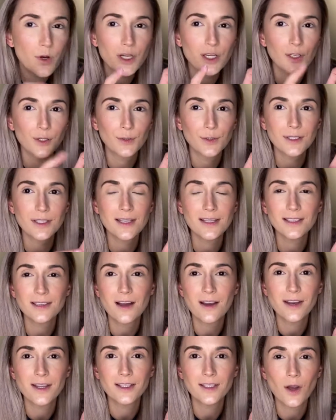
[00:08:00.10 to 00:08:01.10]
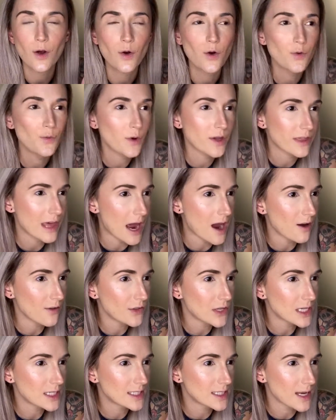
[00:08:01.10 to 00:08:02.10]
use this on its own without
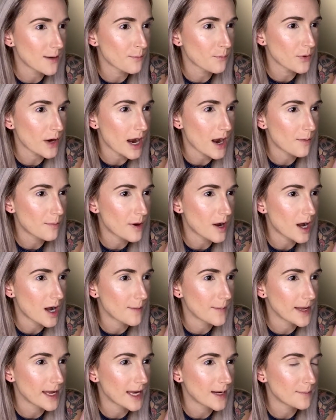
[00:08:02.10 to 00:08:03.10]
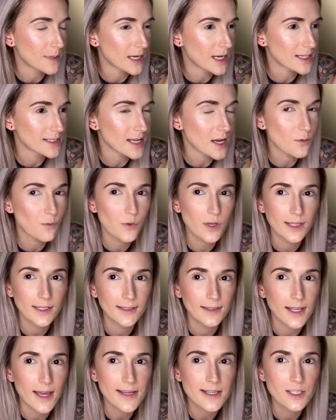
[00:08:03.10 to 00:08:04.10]
the Dip Brow Pomade because I really
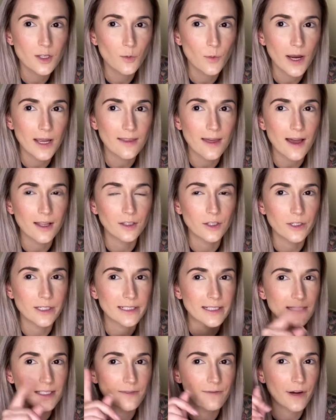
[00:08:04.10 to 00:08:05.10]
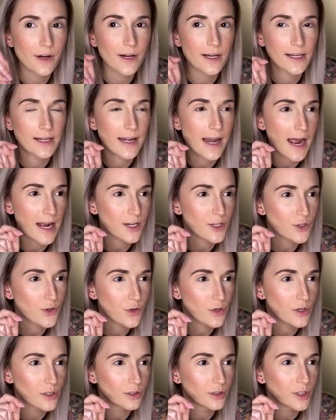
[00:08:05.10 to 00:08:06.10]
like the way that looks. It's a very
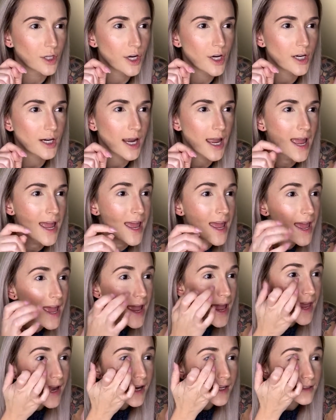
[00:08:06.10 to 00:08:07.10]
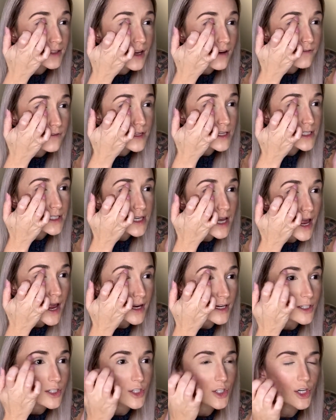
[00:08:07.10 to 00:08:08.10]
natural look, and I love the
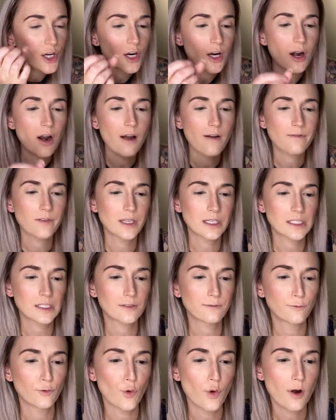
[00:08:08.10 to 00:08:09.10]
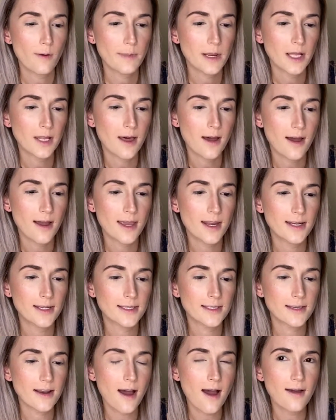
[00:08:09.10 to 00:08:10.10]
texture of this formula. It
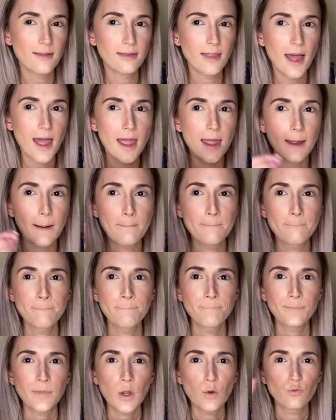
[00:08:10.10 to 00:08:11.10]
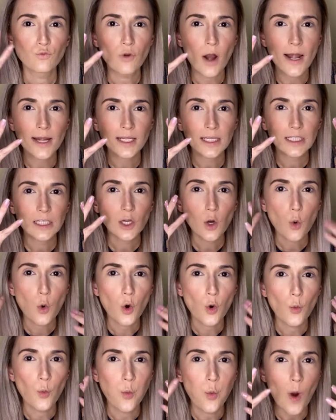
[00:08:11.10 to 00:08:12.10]
is not like runny
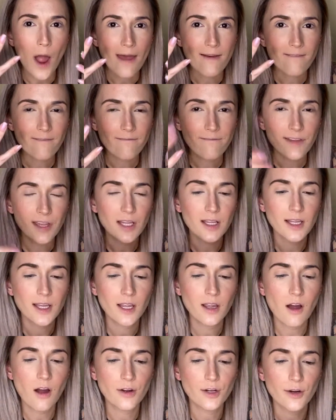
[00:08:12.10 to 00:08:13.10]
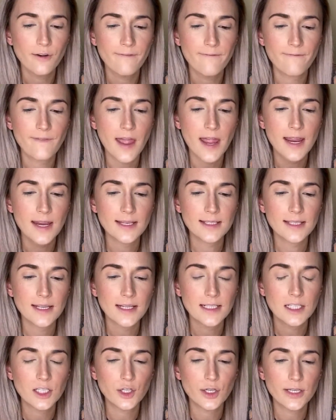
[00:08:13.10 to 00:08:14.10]
or wet feeling on your face.
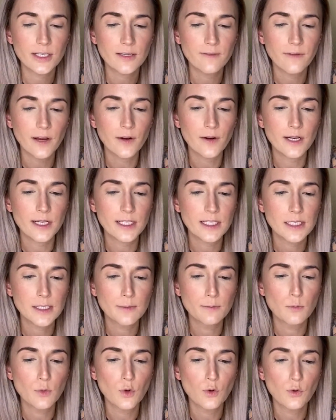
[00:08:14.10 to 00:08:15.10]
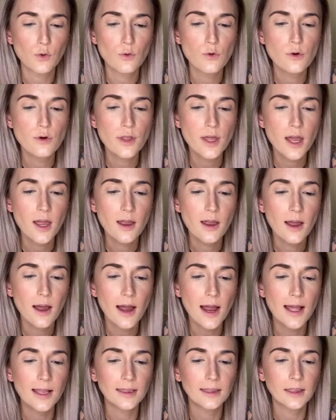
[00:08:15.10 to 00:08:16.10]
It's just very smooth.
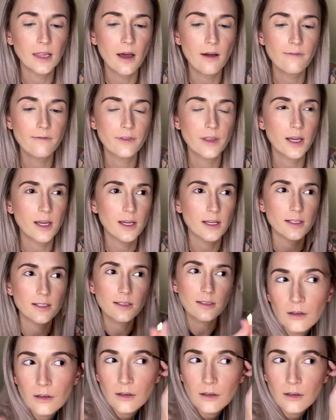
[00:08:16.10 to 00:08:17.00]
I love this.